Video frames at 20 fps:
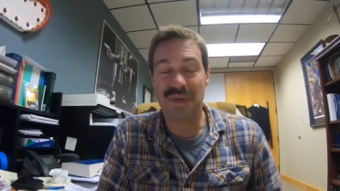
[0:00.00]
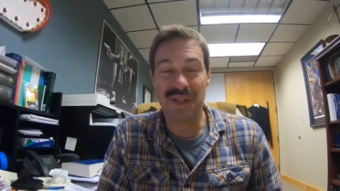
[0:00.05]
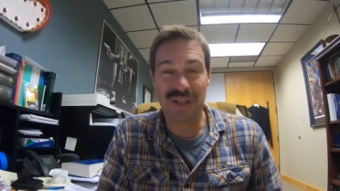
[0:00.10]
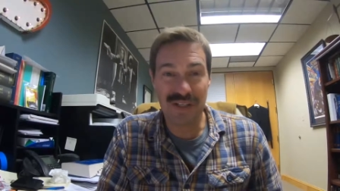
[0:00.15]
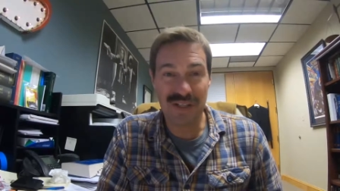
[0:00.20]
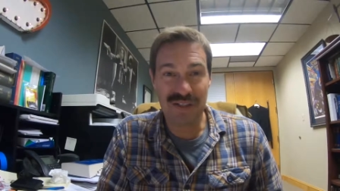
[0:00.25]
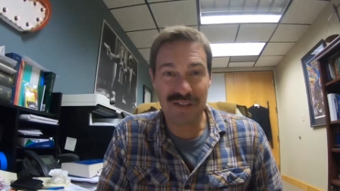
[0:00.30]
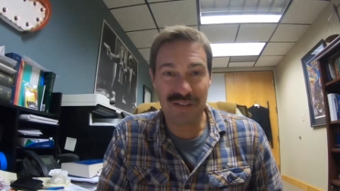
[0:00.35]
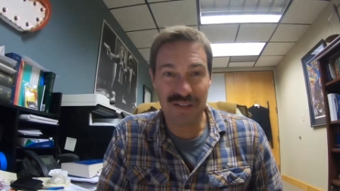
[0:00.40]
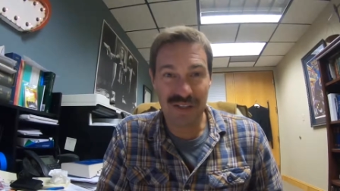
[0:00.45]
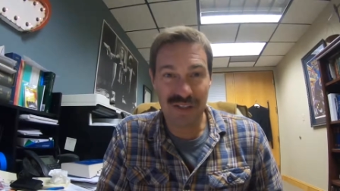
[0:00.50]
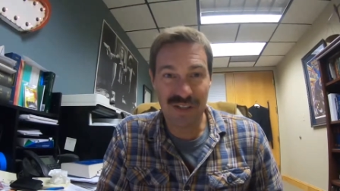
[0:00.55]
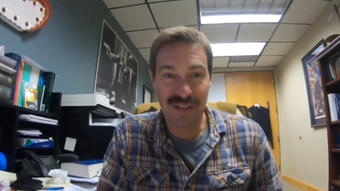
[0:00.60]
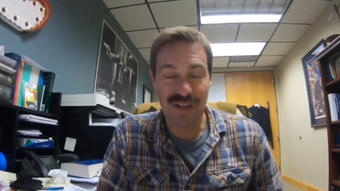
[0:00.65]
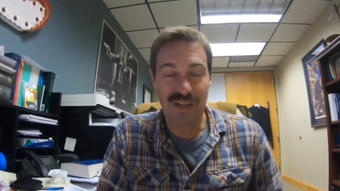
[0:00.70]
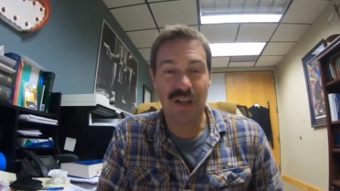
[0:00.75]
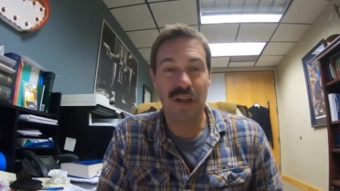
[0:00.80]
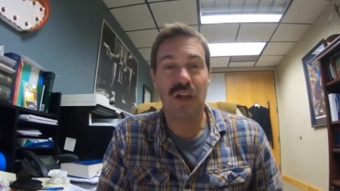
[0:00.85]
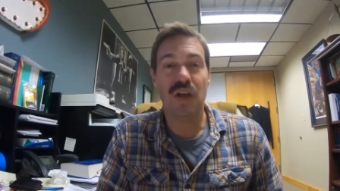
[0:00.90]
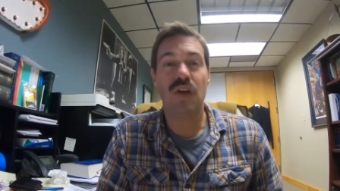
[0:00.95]
immediately,
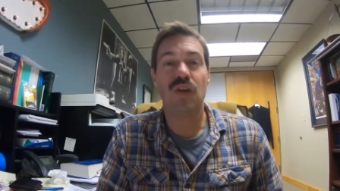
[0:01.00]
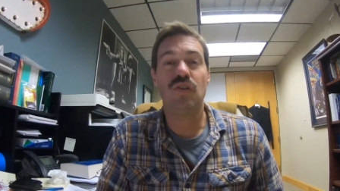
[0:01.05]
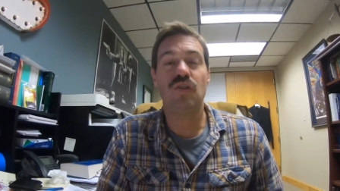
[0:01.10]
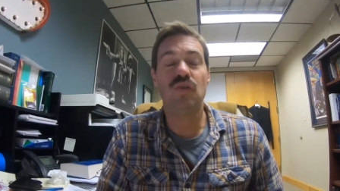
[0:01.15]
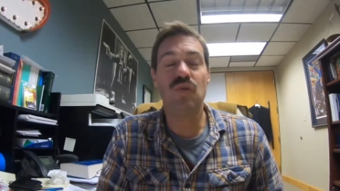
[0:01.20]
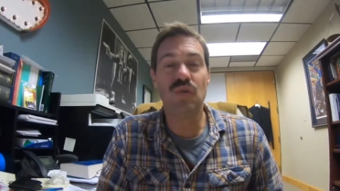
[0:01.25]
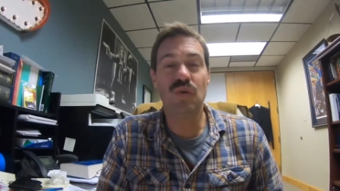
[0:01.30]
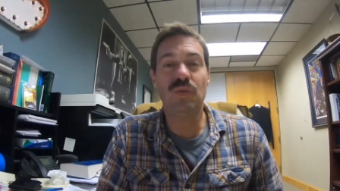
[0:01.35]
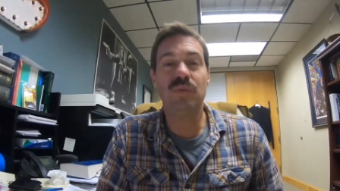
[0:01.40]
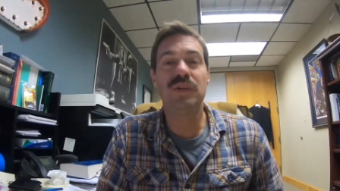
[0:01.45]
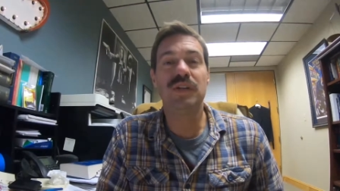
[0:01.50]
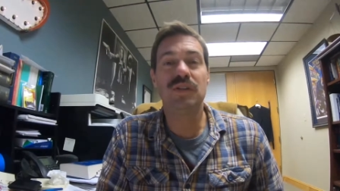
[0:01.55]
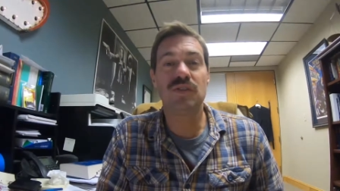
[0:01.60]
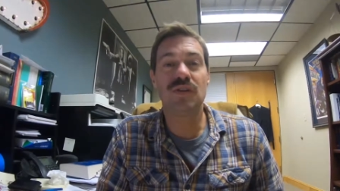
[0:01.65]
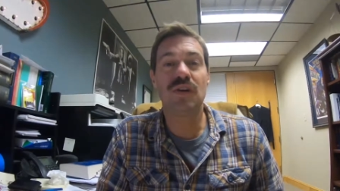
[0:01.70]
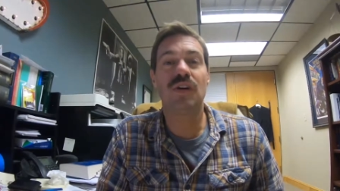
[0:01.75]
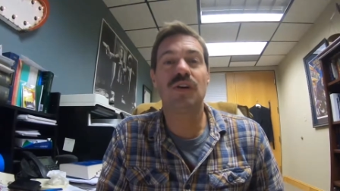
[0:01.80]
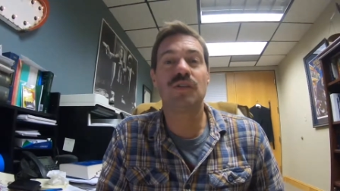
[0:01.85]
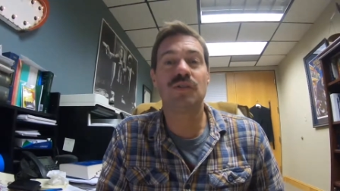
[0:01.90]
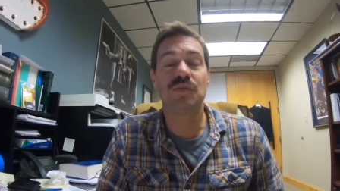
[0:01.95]
you will be
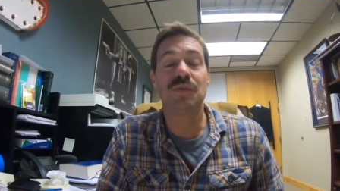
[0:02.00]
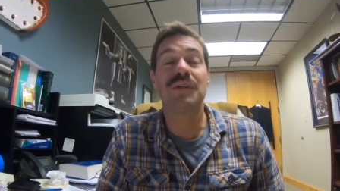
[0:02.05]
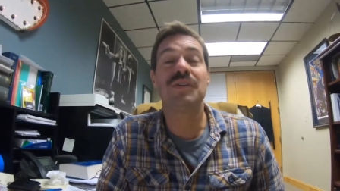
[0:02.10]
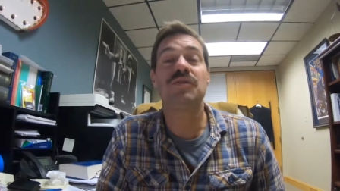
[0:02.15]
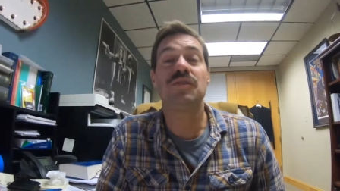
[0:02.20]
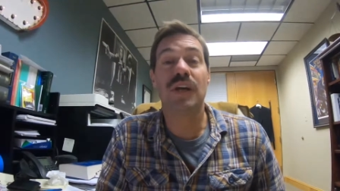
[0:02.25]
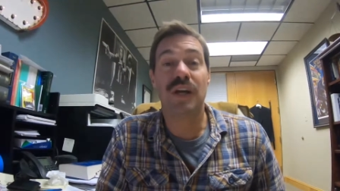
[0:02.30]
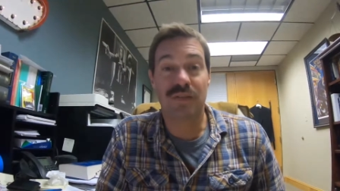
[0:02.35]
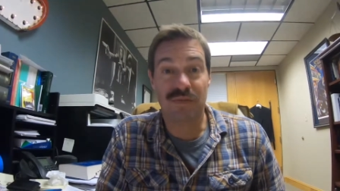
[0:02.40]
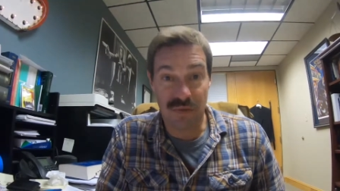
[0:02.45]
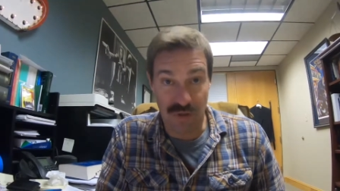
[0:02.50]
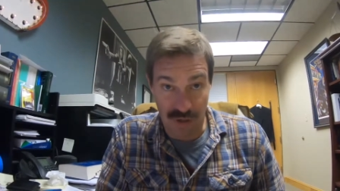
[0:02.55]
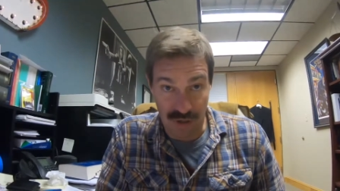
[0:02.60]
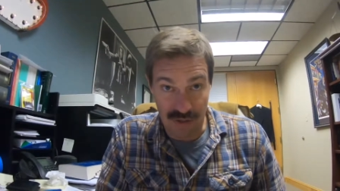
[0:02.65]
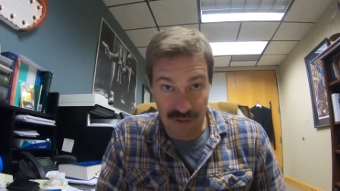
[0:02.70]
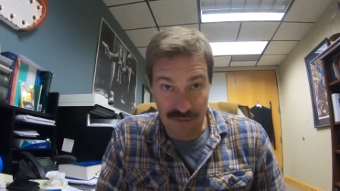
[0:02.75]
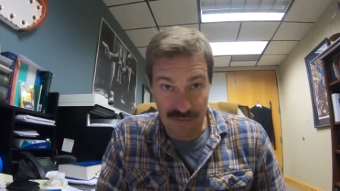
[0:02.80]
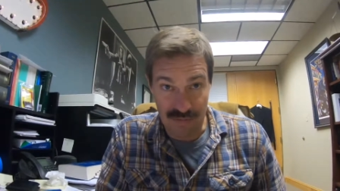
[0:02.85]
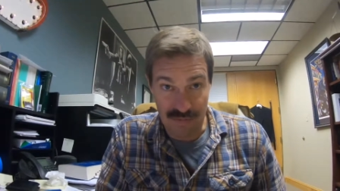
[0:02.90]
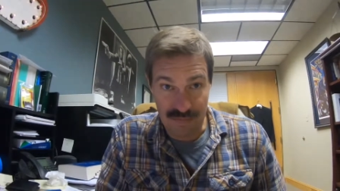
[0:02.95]
charged with check fraud.